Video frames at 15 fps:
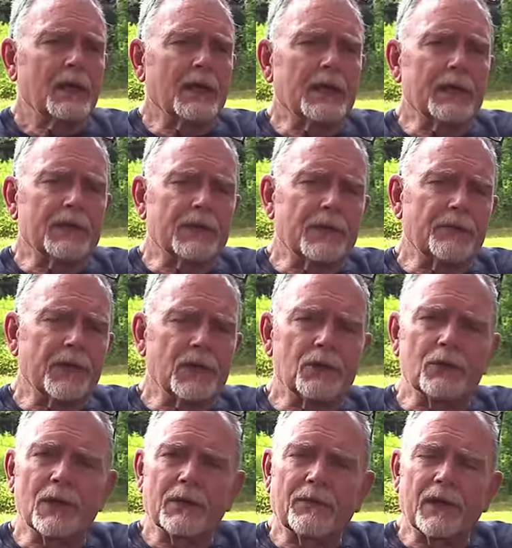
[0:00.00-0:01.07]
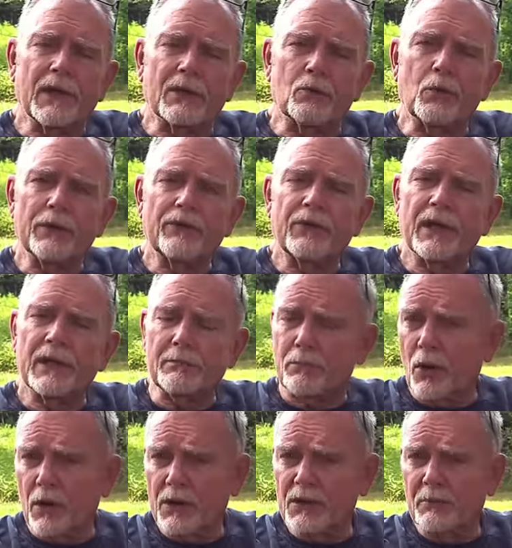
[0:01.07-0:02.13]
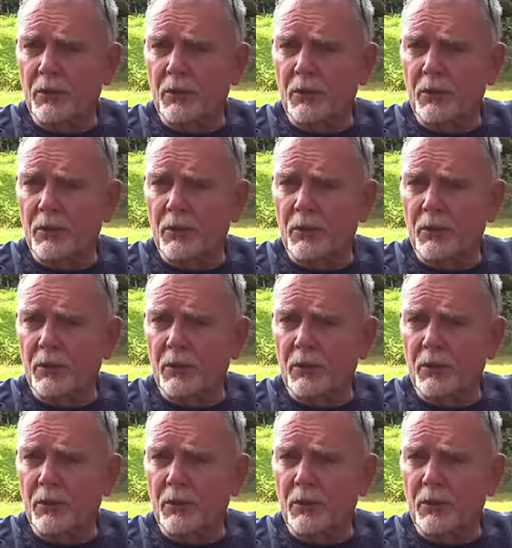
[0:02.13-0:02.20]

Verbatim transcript: And I think you got that with that Barnes